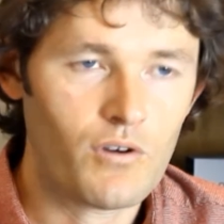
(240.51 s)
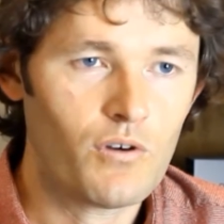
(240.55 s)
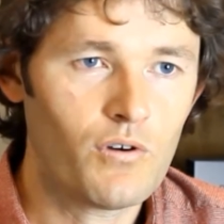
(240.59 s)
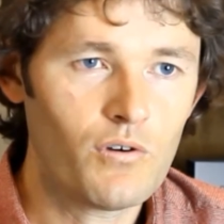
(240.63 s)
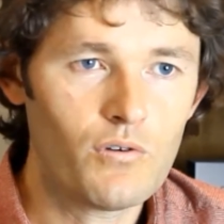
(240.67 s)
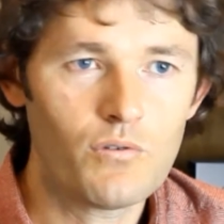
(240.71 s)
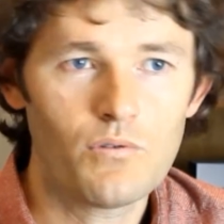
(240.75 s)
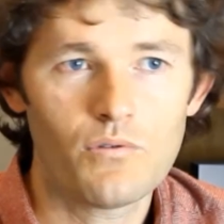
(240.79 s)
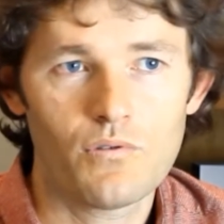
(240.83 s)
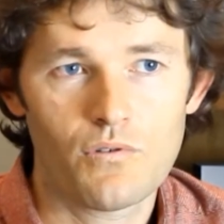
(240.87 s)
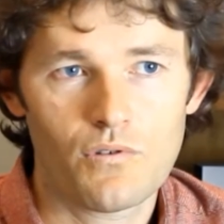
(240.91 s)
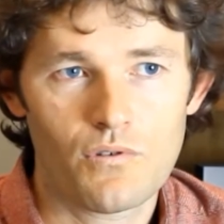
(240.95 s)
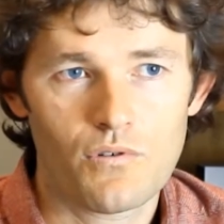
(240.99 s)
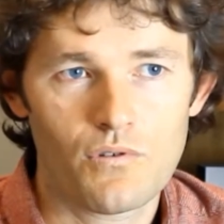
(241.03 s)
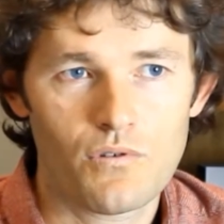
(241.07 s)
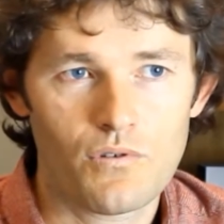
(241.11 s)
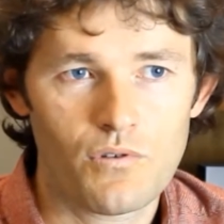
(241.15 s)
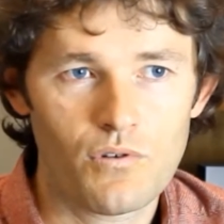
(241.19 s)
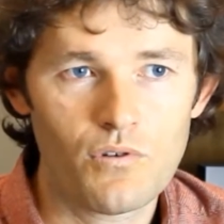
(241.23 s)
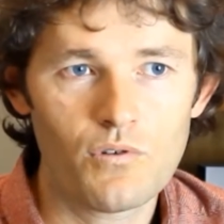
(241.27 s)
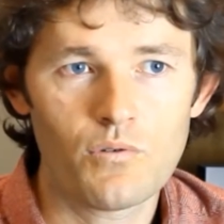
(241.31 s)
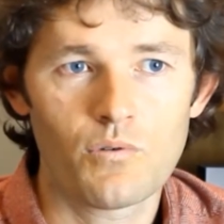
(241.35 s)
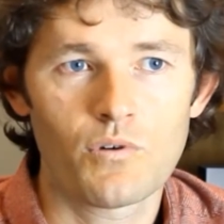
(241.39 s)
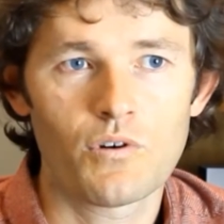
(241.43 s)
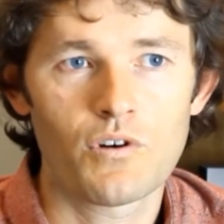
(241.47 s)

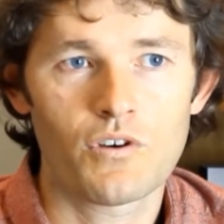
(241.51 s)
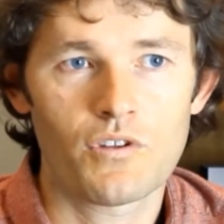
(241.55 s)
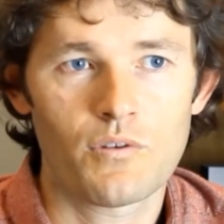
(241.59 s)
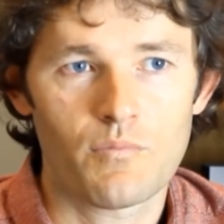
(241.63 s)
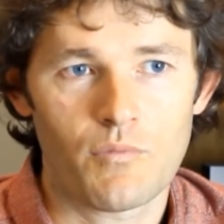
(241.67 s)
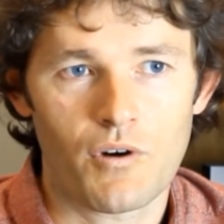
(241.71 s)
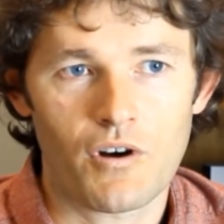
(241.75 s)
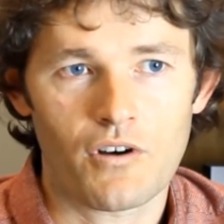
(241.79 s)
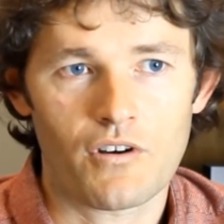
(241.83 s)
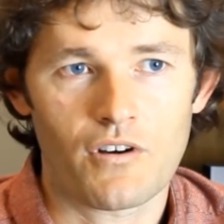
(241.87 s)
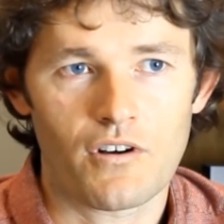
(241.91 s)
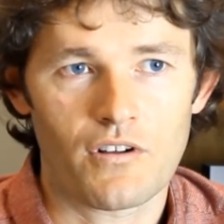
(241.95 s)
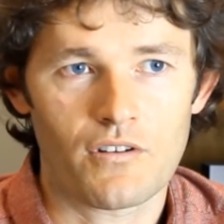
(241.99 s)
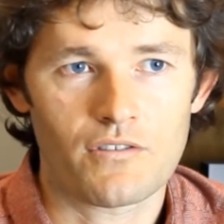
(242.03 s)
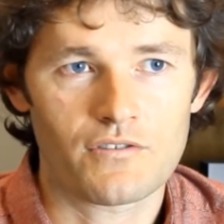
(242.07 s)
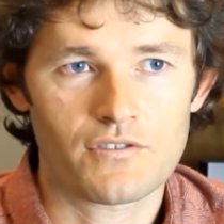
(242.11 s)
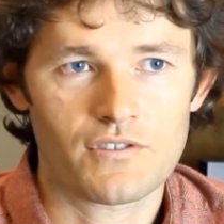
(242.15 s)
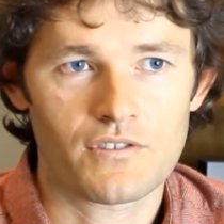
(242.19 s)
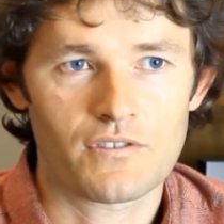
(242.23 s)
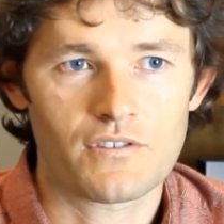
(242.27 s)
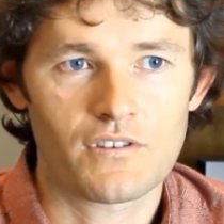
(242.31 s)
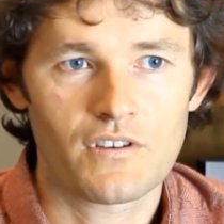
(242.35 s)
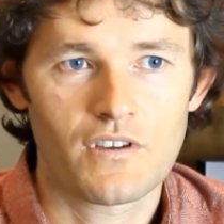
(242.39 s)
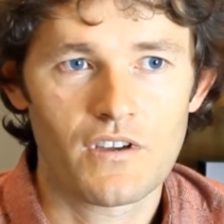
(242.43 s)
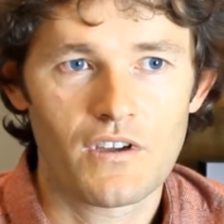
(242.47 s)
who were the Mongols,
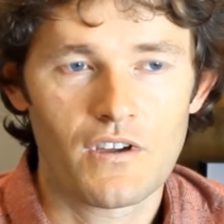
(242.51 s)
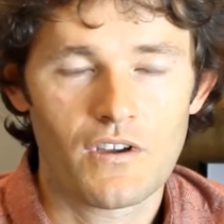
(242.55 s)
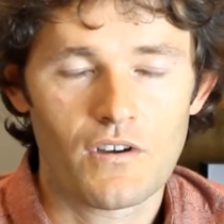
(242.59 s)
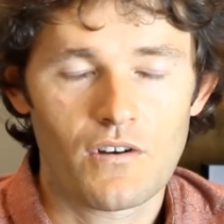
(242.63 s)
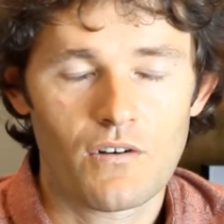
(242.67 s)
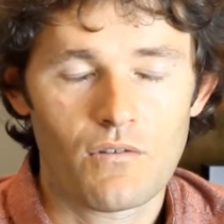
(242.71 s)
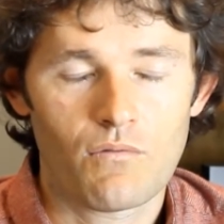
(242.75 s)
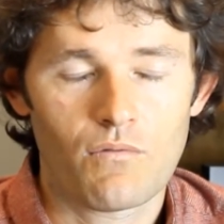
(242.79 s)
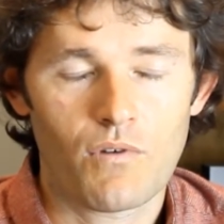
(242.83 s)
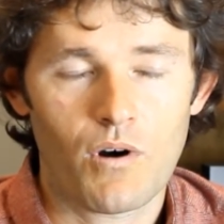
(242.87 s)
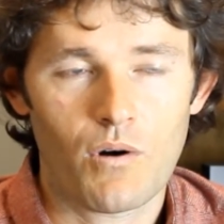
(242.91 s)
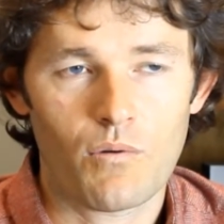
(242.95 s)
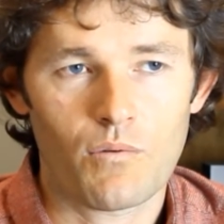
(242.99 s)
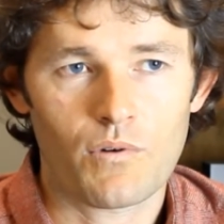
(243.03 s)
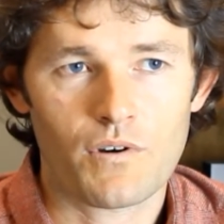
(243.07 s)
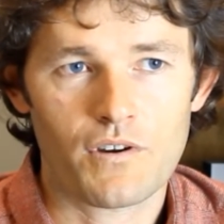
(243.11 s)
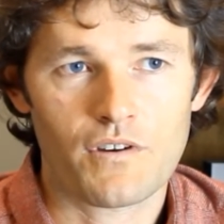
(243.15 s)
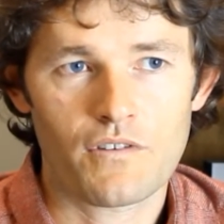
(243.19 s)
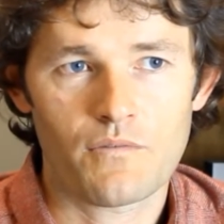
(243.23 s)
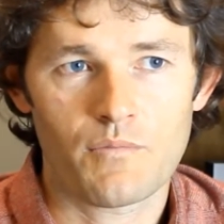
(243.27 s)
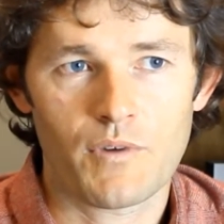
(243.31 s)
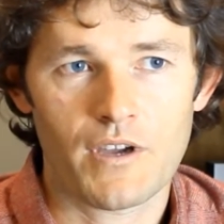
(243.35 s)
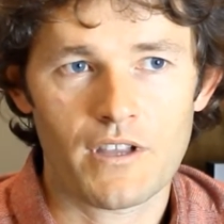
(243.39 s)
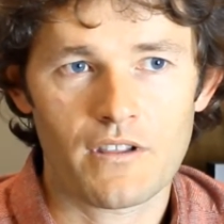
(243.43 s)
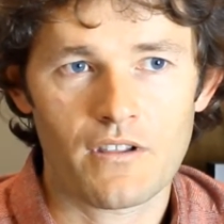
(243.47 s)
and what would it
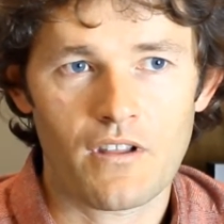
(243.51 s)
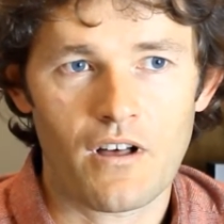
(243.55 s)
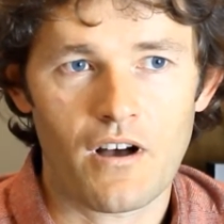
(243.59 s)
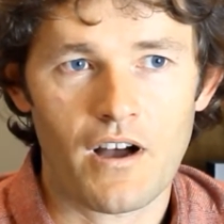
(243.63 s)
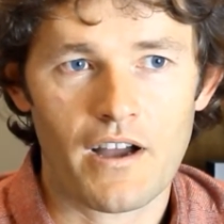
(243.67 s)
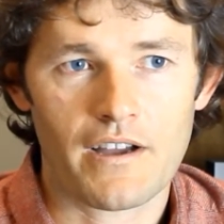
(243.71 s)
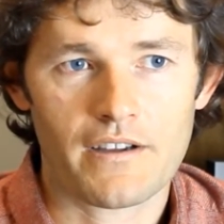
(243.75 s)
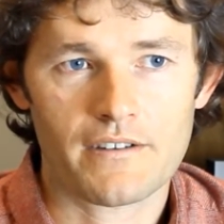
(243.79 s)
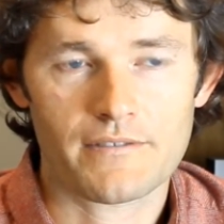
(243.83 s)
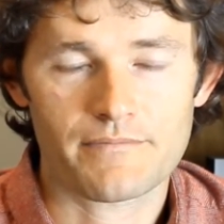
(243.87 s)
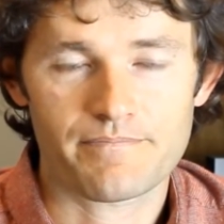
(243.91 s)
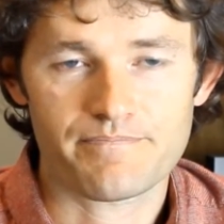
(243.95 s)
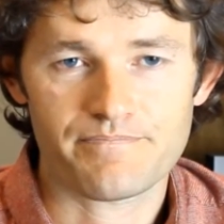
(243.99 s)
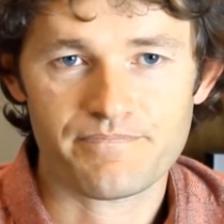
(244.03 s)
have been like